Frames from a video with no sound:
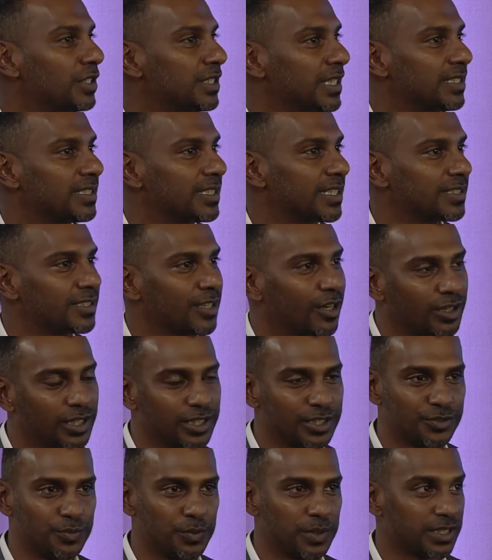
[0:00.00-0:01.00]
that sticks out
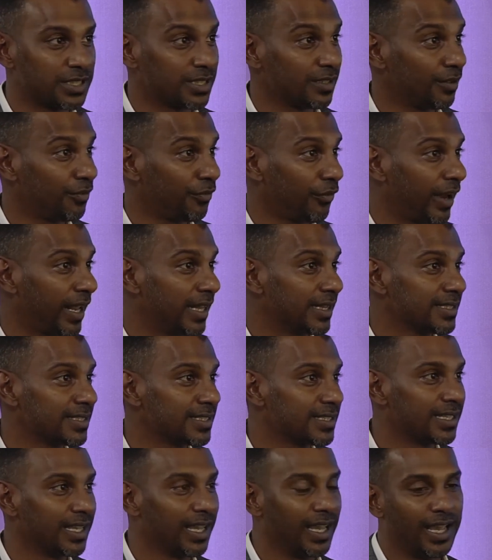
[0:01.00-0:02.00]
because we're still friends.